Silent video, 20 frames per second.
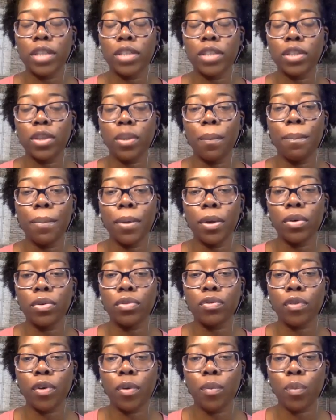So
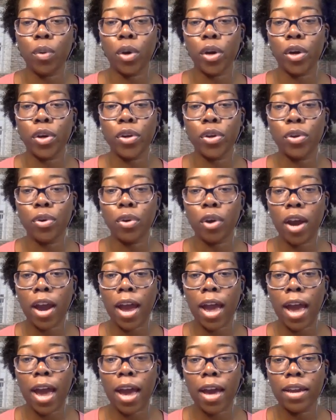build from where you are
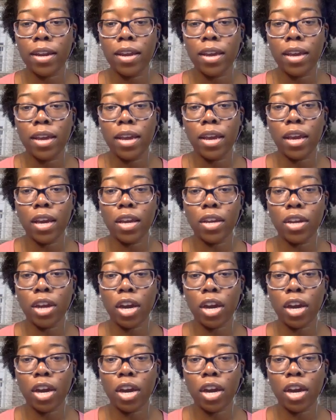at and yes.